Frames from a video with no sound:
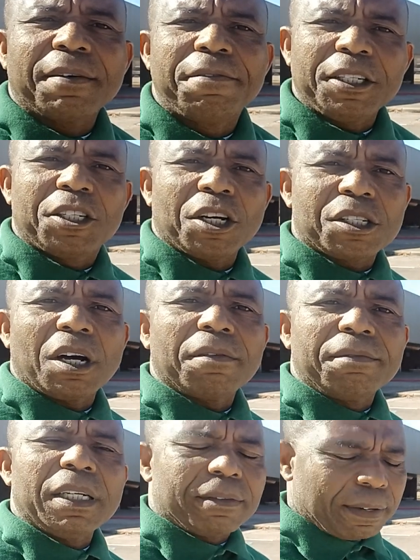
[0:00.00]
features of
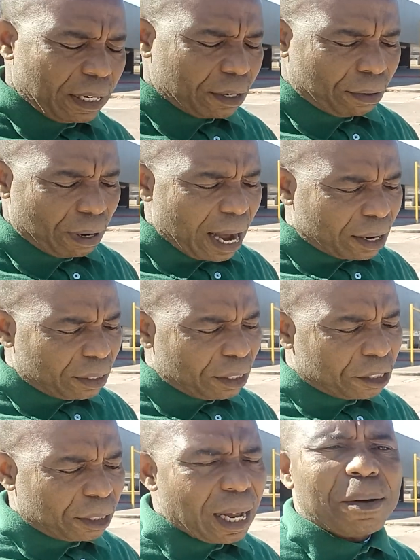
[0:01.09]
this vehicle. According
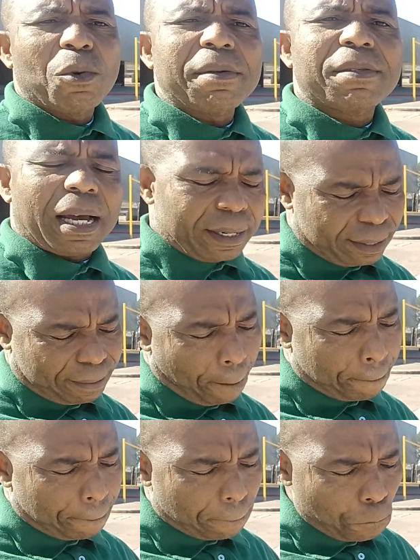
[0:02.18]
to that website,
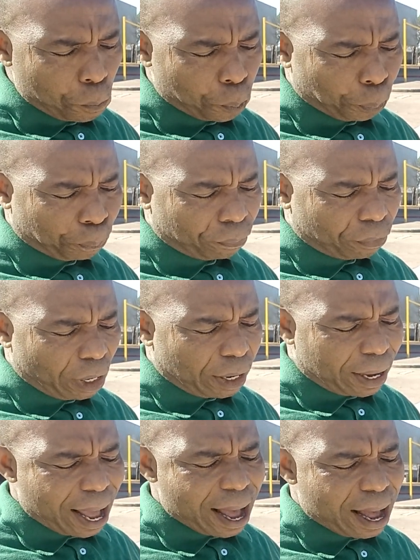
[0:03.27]

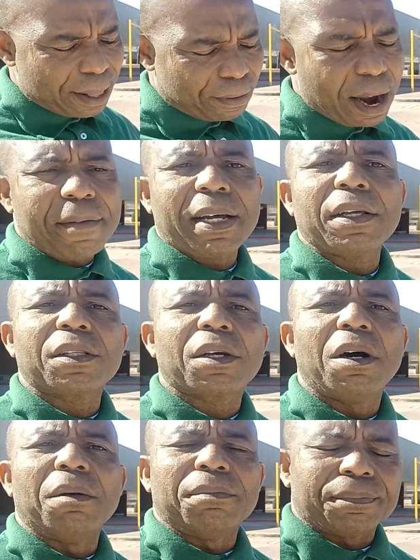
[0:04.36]

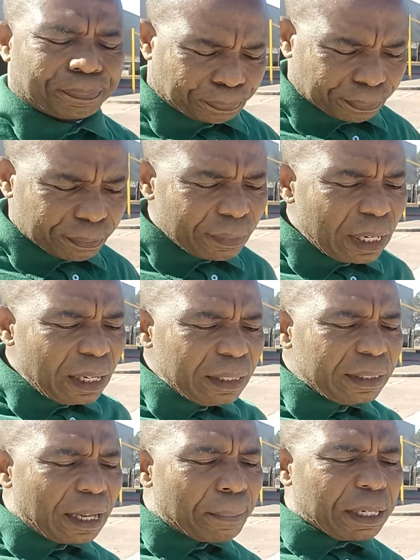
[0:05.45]
caranddriver.com,
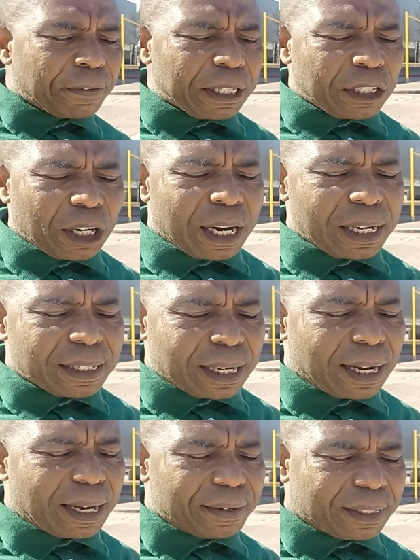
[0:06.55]
the manufacturer
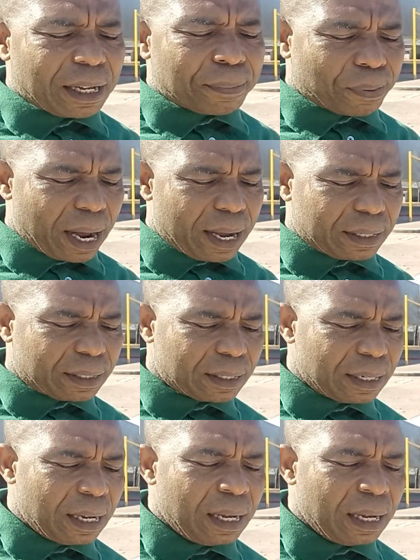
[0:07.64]
seller retail price,